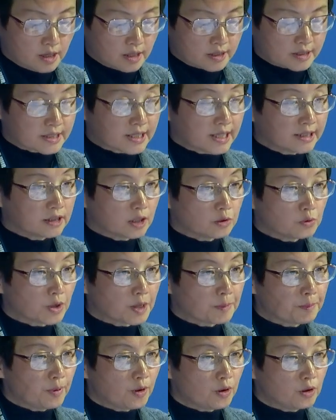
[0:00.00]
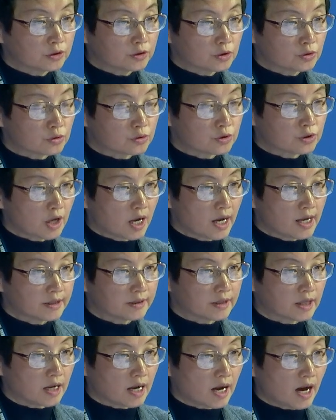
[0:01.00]
sent a report to
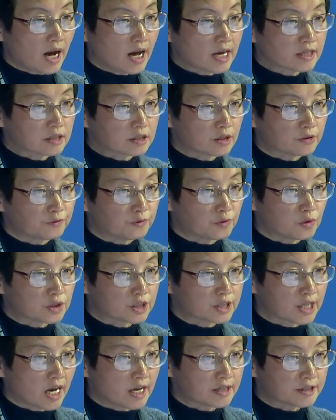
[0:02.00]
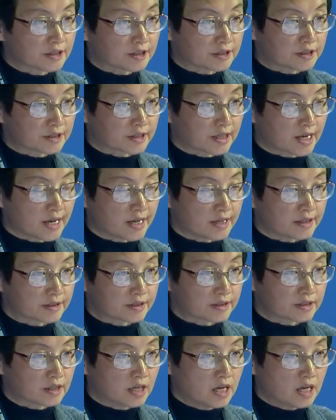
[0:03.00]
China, asked for Jiaxi's case,